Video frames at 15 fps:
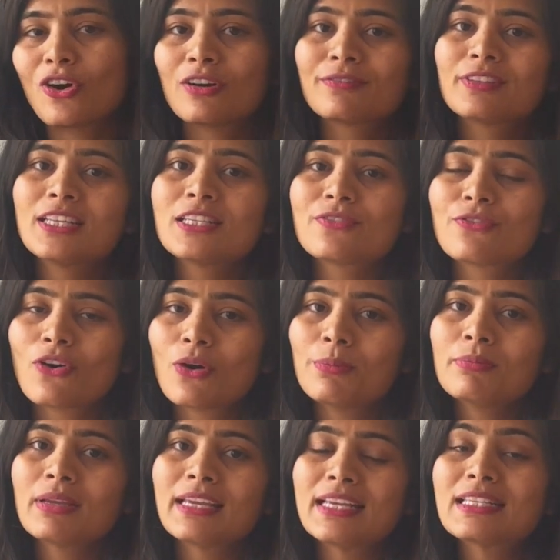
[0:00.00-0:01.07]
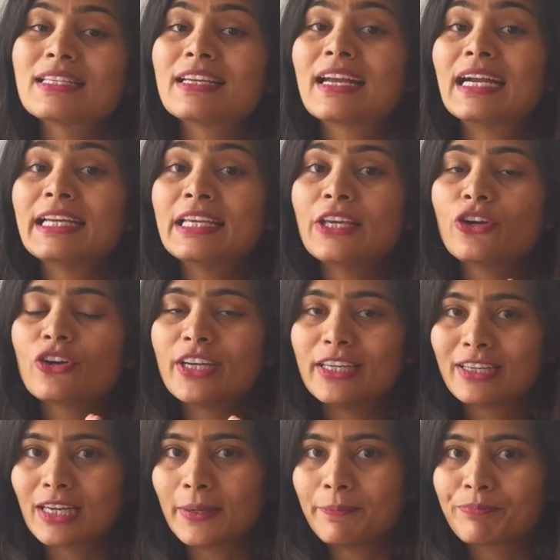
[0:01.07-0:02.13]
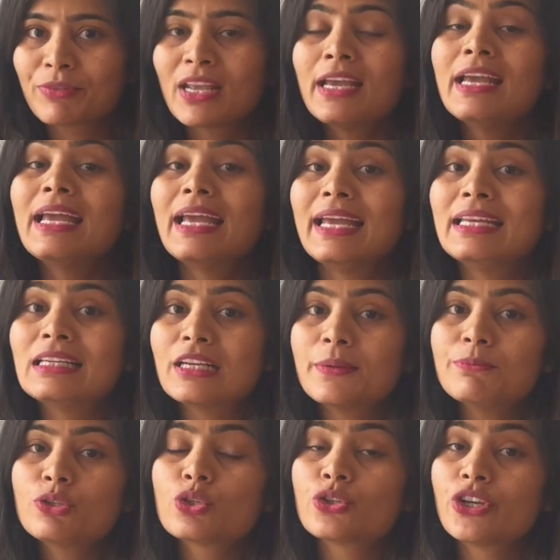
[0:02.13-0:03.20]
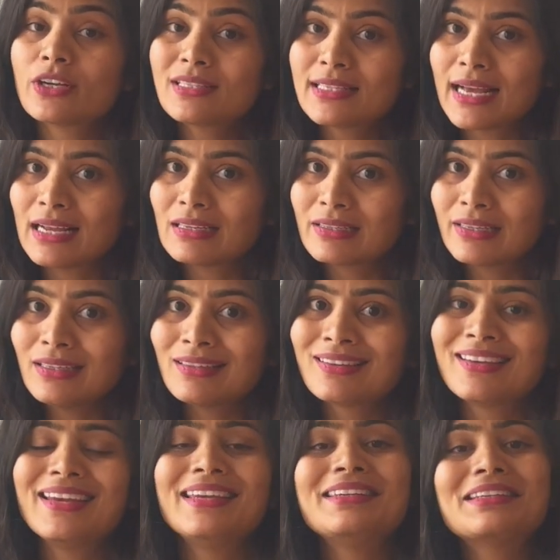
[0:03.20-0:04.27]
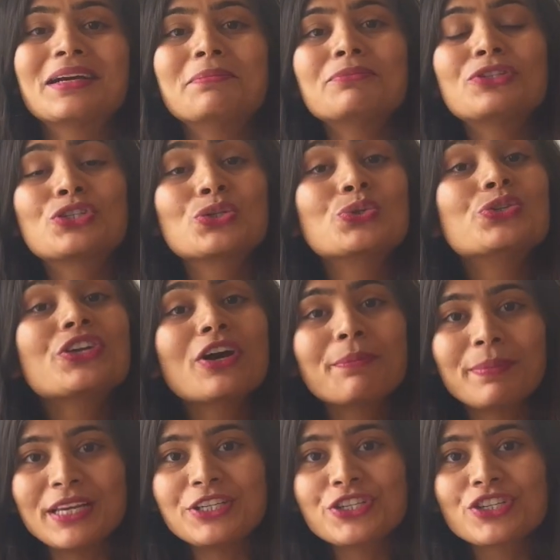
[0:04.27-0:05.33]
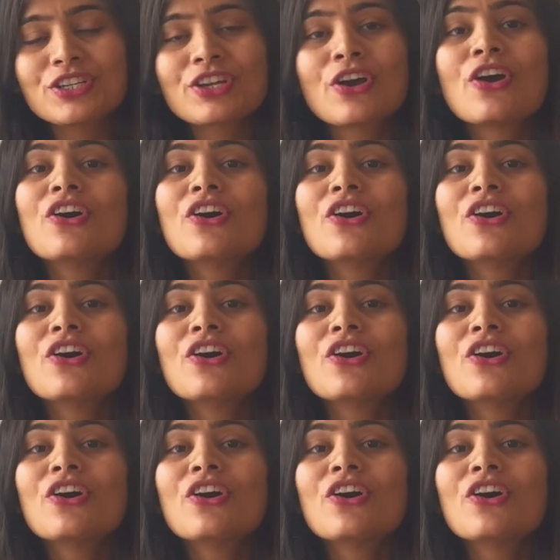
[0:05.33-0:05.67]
of this form is regarding your income. Income through your salary, income through your pension,